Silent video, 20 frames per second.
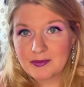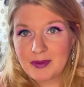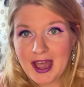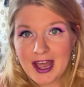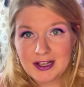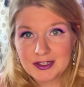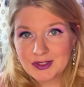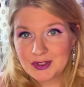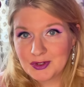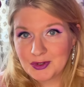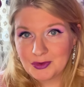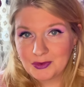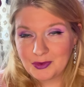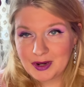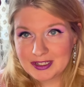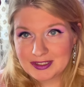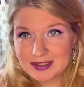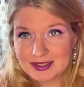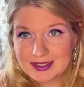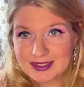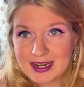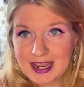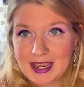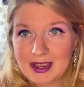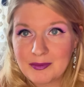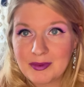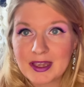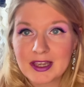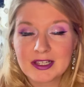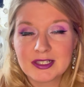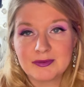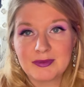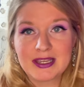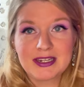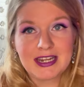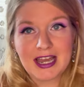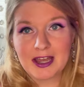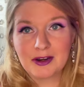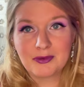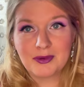past Wednesday because my
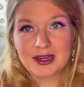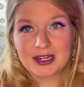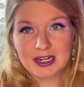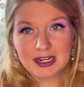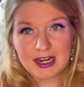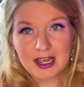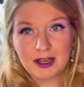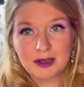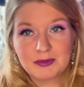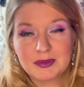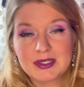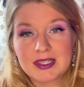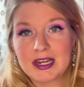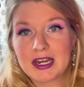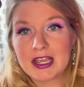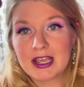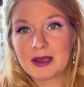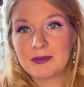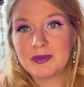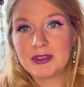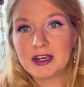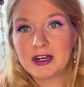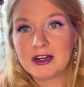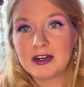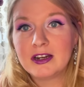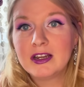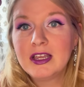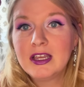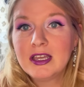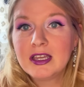dad wanted help setting up their